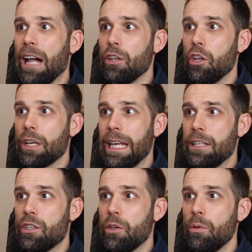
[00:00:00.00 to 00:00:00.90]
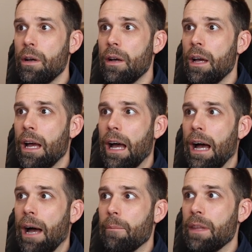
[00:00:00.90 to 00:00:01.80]
look into.
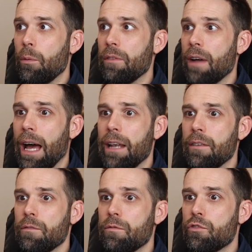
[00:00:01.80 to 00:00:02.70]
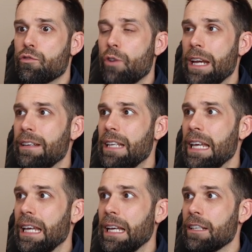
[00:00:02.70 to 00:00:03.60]
Then we've had
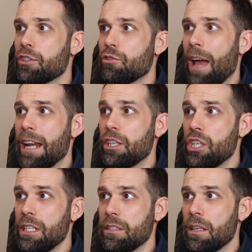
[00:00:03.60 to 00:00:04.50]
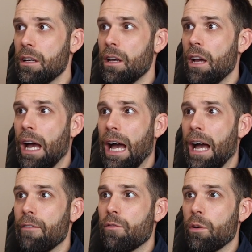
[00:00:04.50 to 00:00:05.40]
trading strategies
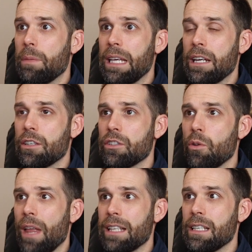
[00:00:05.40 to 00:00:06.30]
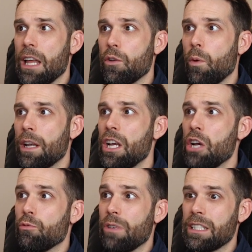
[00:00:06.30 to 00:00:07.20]
for beginners. So that's another one.
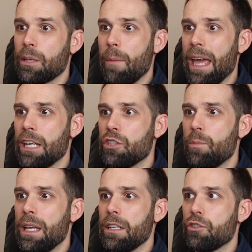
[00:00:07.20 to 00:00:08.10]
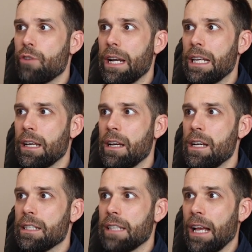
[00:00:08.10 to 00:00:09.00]
Risk management, trading
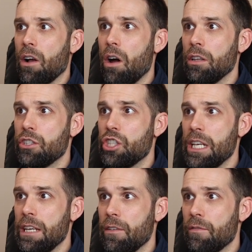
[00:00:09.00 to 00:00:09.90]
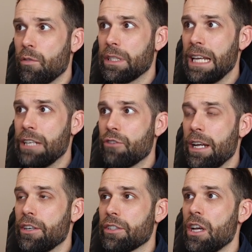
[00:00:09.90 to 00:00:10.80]
psychology for day
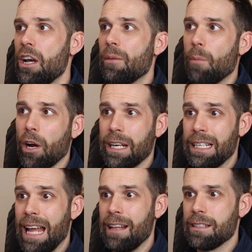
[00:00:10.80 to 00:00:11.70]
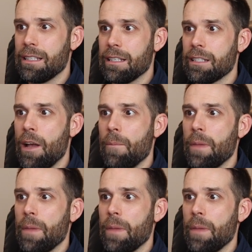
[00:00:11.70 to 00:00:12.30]
traders, market analysis,